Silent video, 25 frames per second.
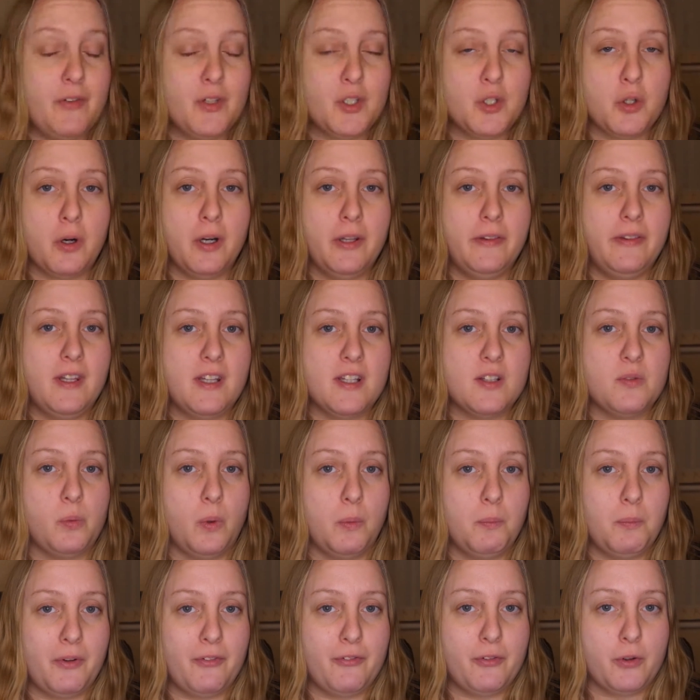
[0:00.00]
tried this
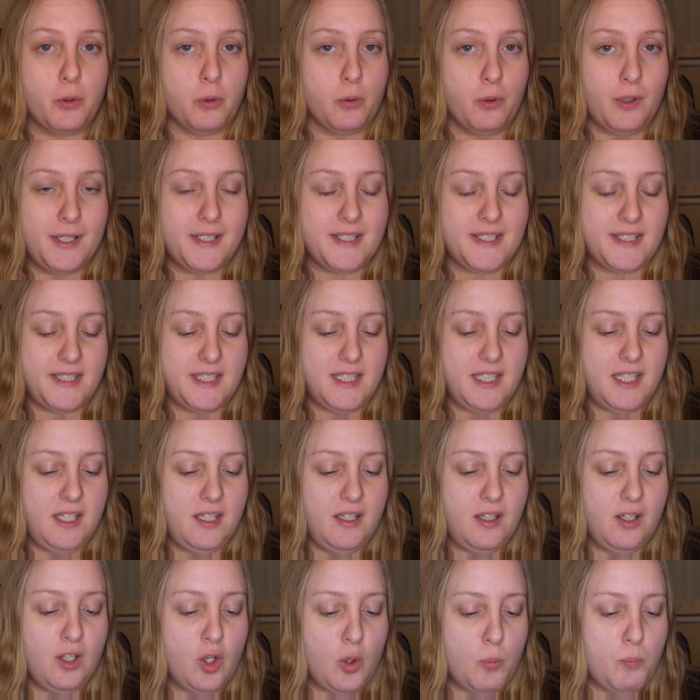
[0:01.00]
one before. It's the
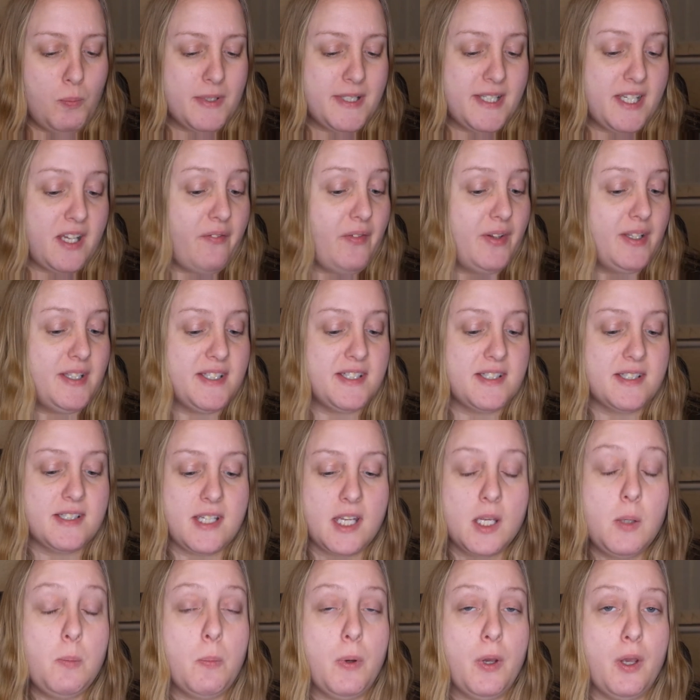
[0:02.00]
number 7
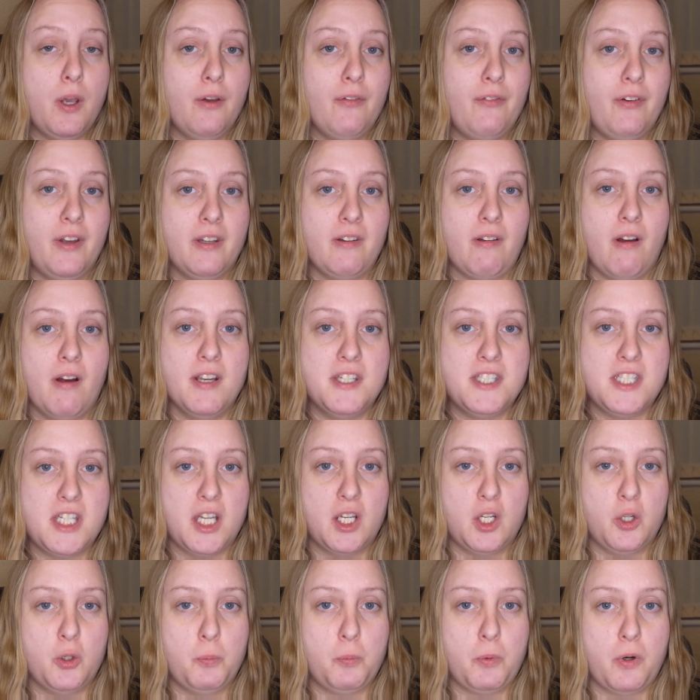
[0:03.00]
Stay Perfect
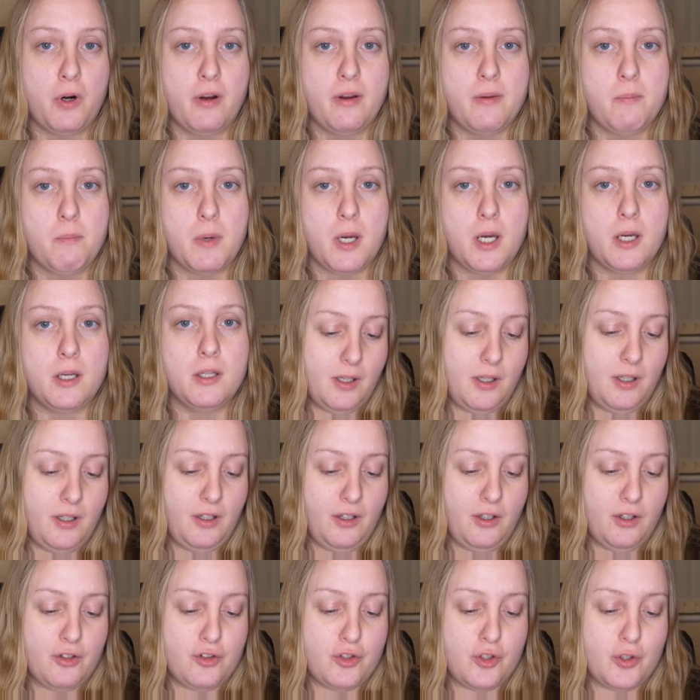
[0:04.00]
eyeshadow primer,
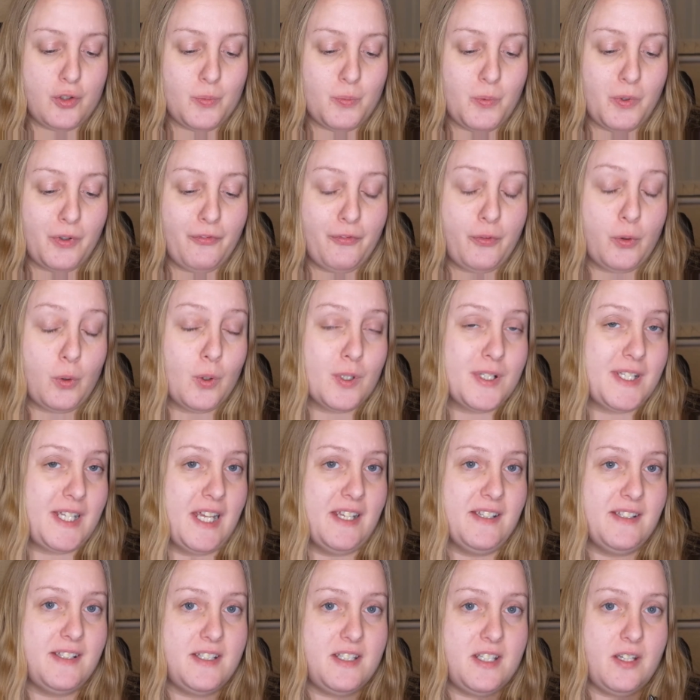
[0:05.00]
suitable for
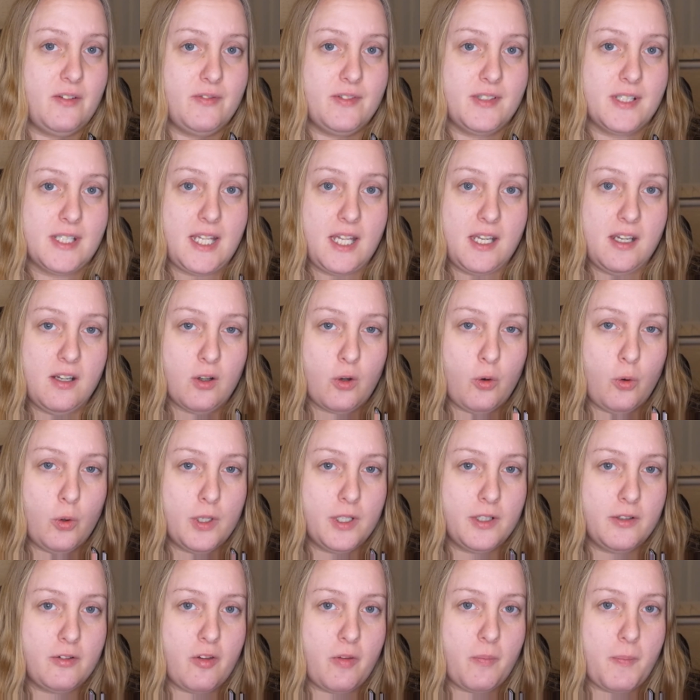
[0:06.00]
sensitive skin
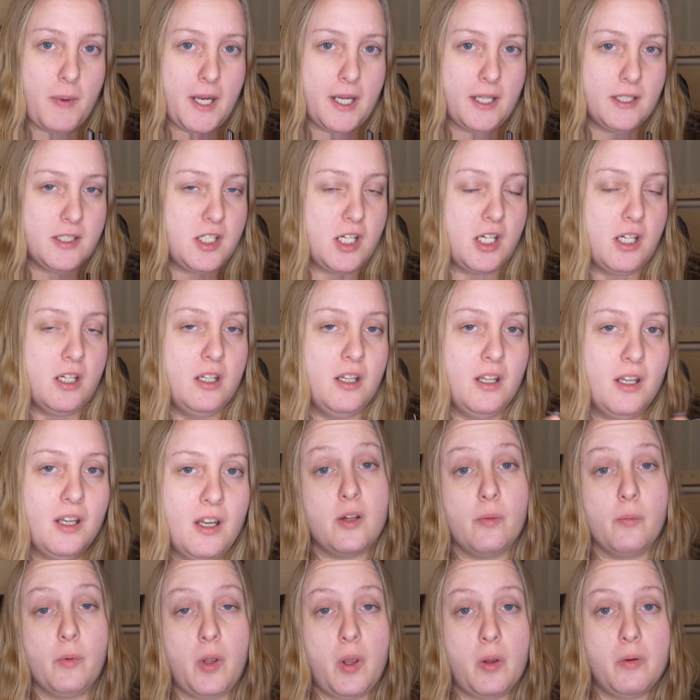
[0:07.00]
according to the packaging.
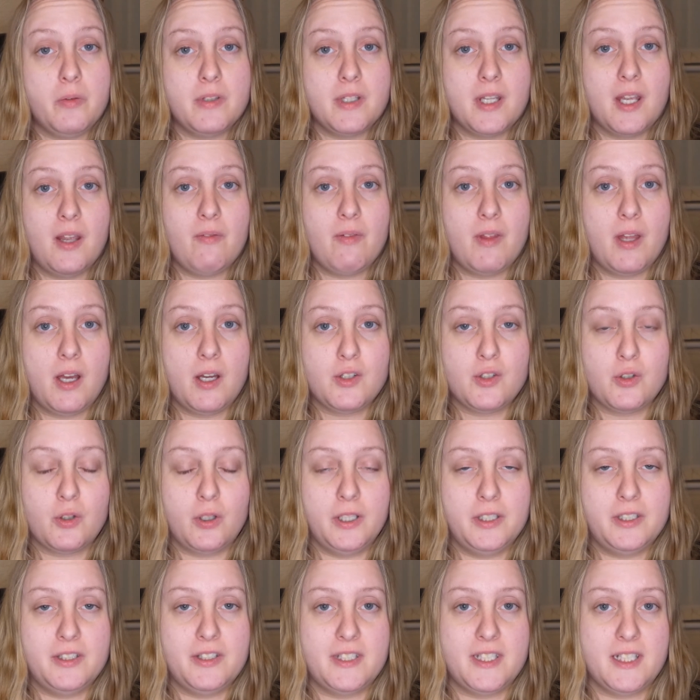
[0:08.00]
So I'm going to give that a
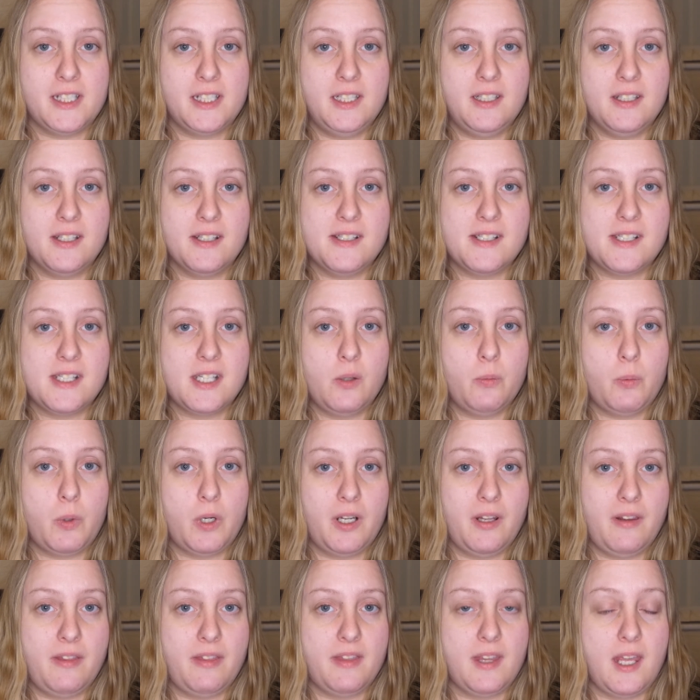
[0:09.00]
try today and see what
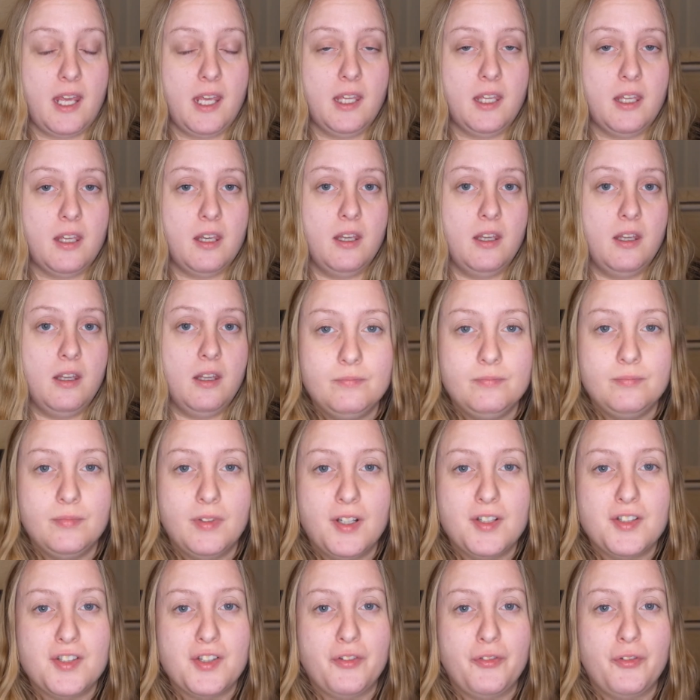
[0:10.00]
I think.
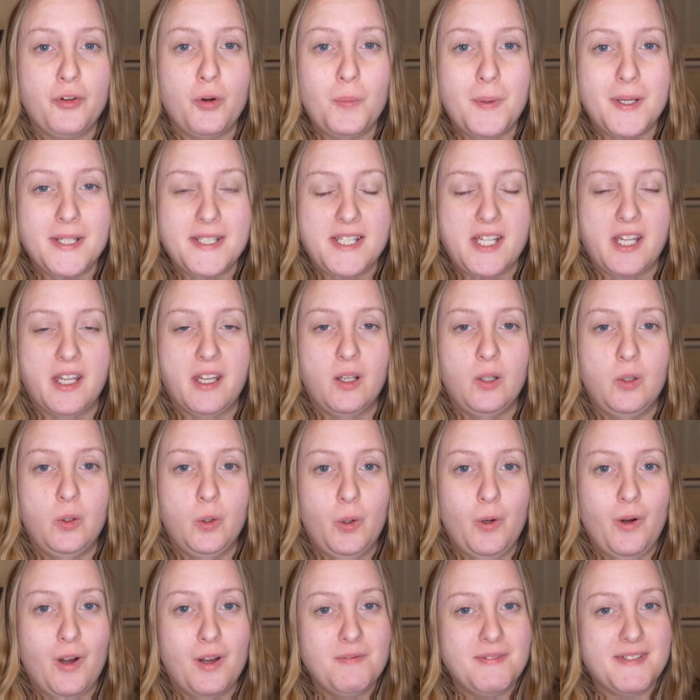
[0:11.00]
So for my second
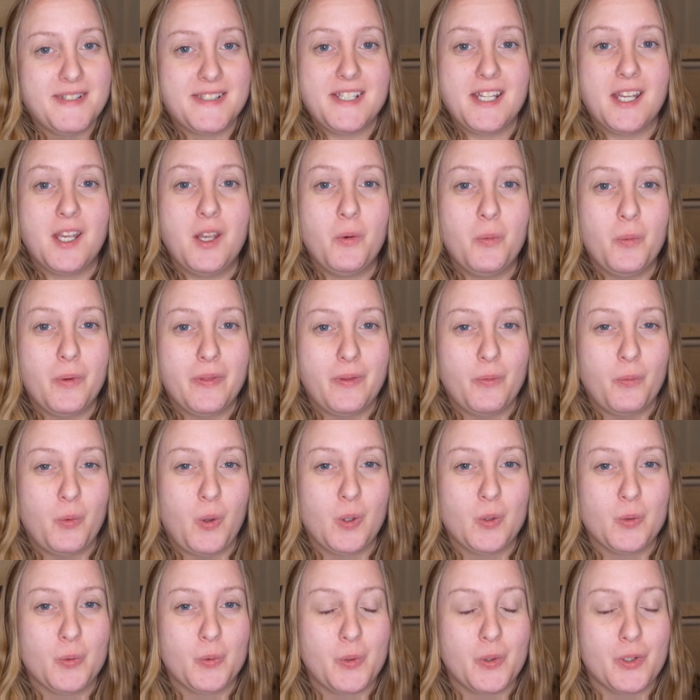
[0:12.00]
look, I'm sticking with the
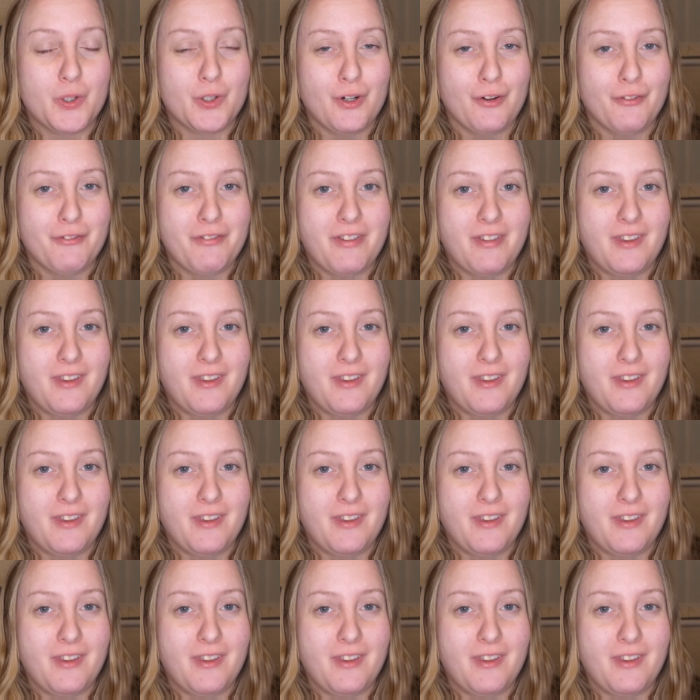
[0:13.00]
World of Warcraft